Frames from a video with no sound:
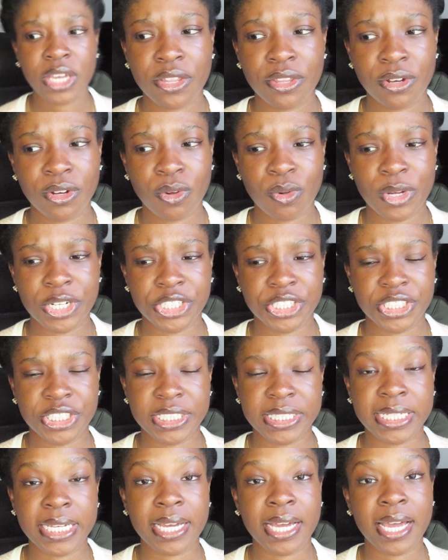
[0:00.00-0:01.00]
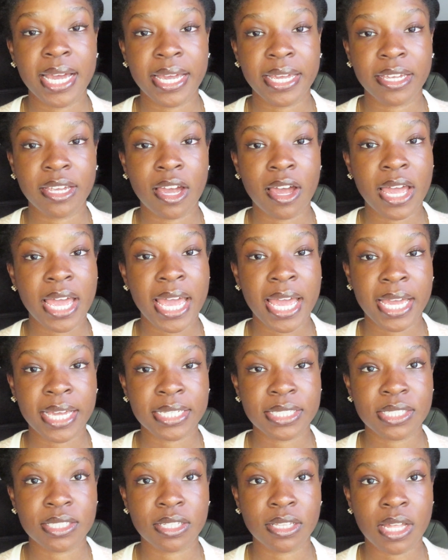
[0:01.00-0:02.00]
other question that I got
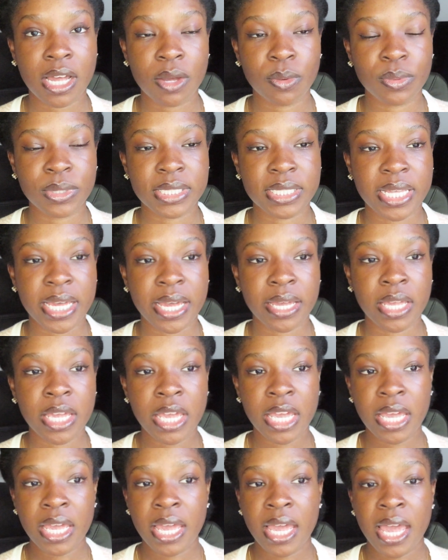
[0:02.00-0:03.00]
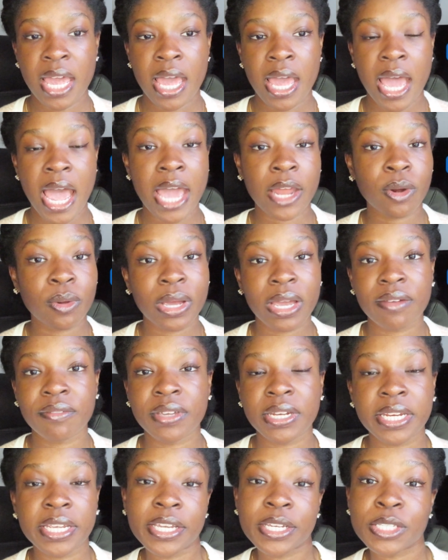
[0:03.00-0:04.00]
asked a lot was that I don't have
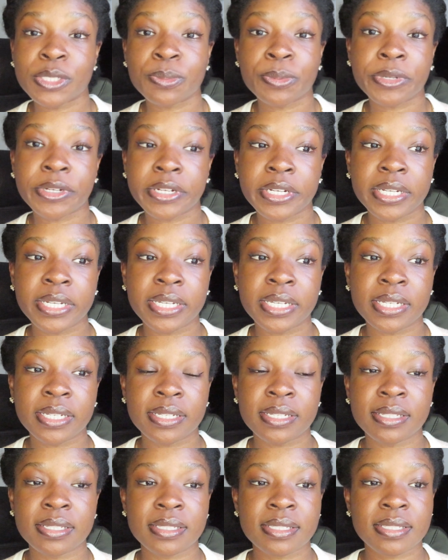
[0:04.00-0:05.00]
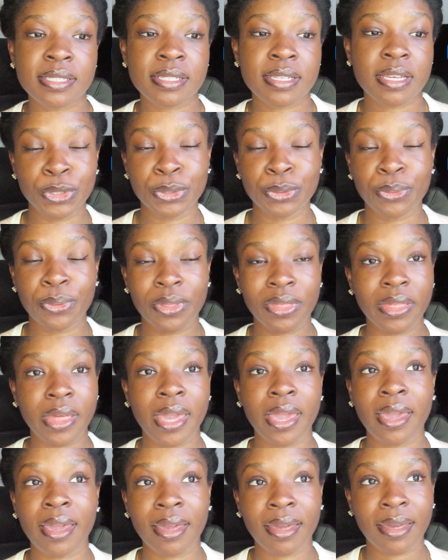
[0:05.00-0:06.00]
any experience. Do you
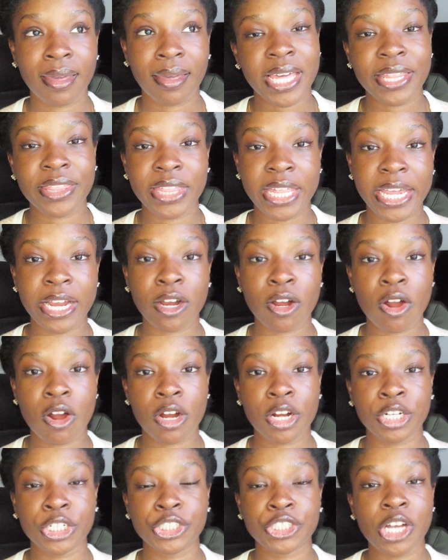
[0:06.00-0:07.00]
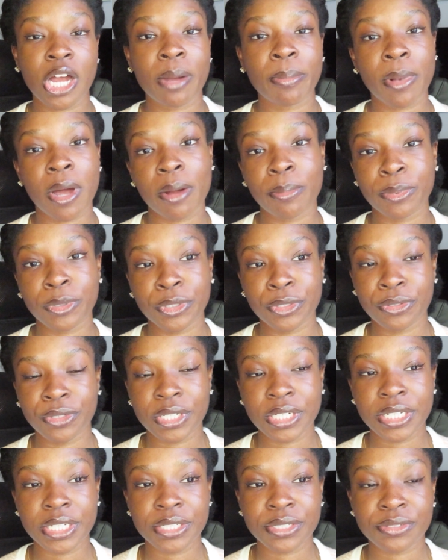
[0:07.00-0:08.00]
think that there are job
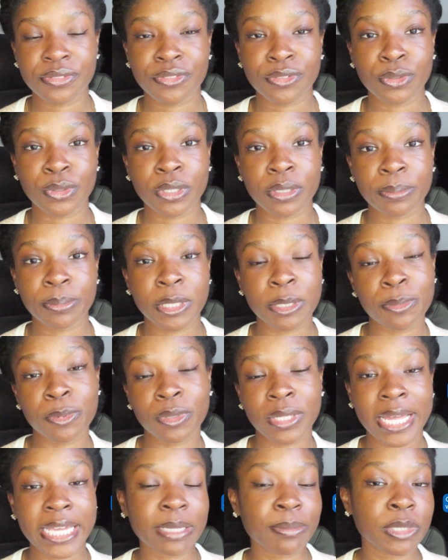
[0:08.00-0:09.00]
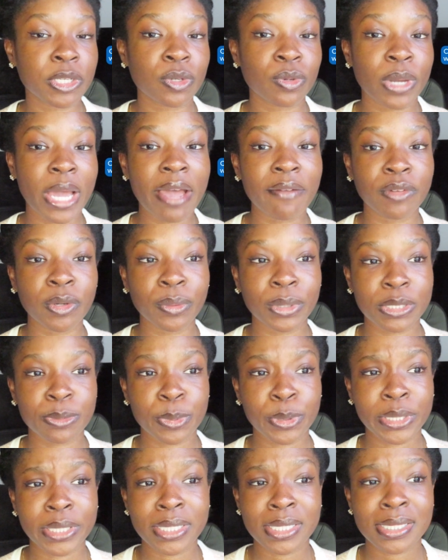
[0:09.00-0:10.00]
opportunities for people like me who have no
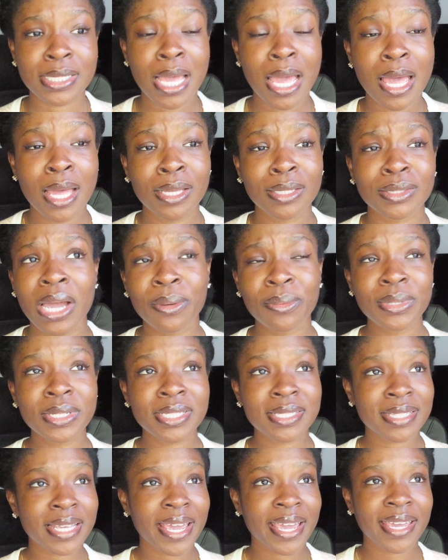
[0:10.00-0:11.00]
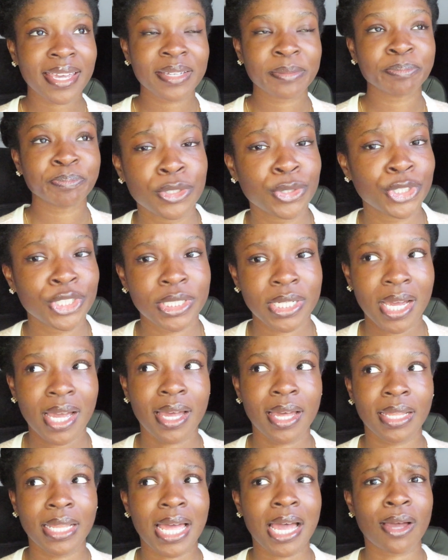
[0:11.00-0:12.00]
experience? I would say you should
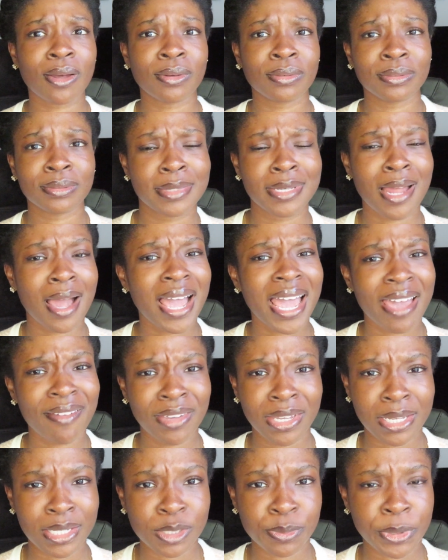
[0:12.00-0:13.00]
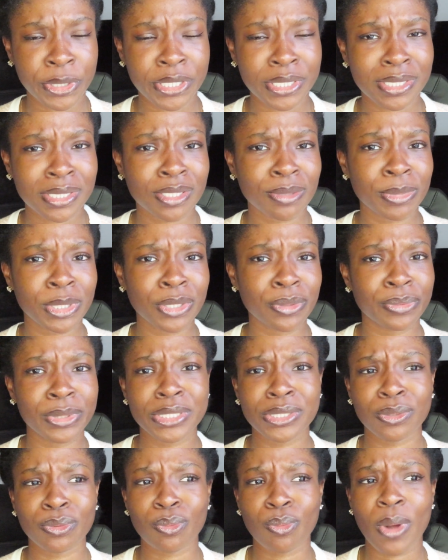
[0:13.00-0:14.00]
not allow not having experience to be the
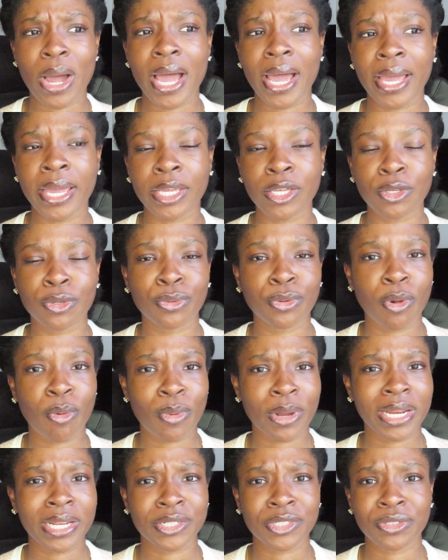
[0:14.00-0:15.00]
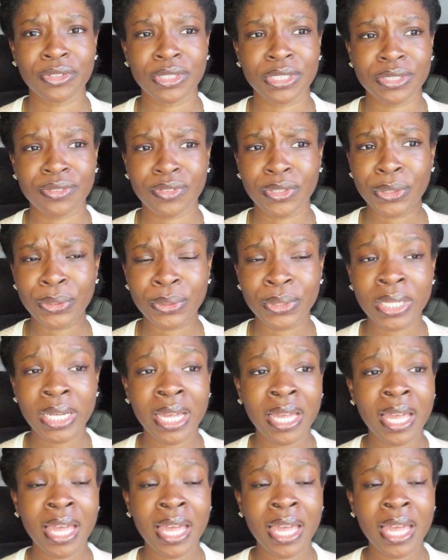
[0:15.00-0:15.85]
reason why you don't want to enter this field.